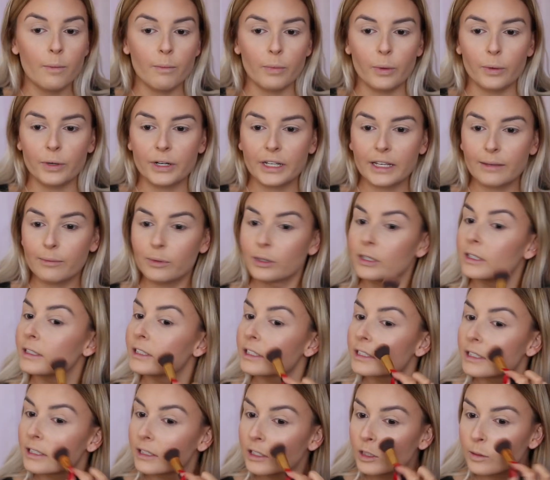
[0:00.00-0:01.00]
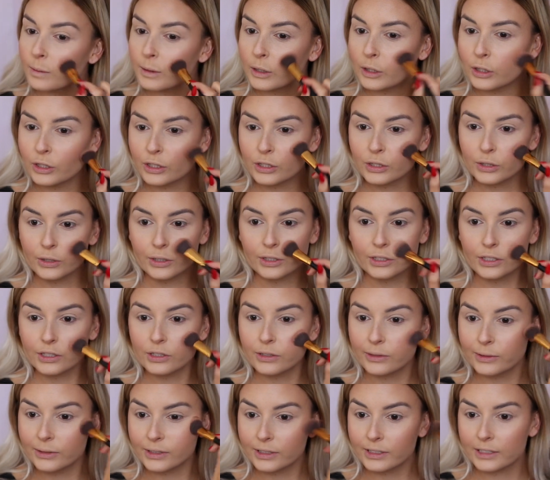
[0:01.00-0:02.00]
I want to put this a little bit on so it
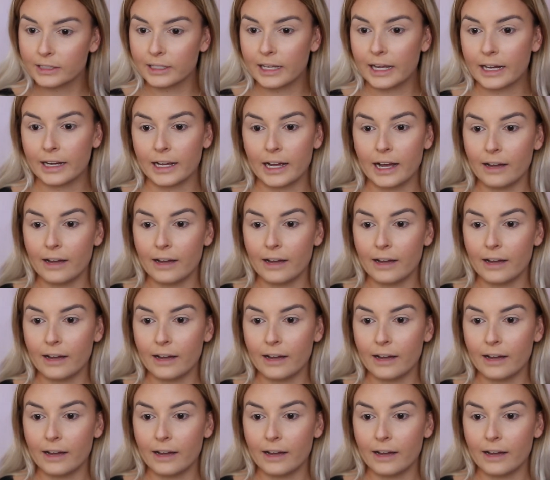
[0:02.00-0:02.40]
just looks like